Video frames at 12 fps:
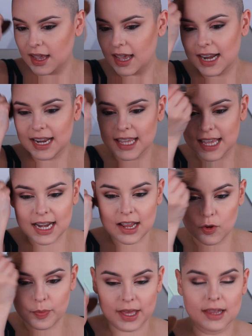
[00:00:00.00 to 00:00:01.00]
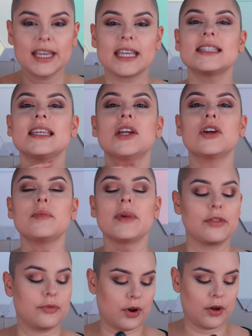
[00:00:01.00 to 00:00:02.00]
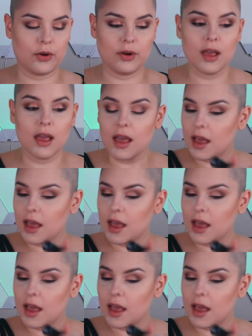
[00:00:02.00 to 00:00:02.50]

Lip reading: and I can't help it. Like, it's here in my throat.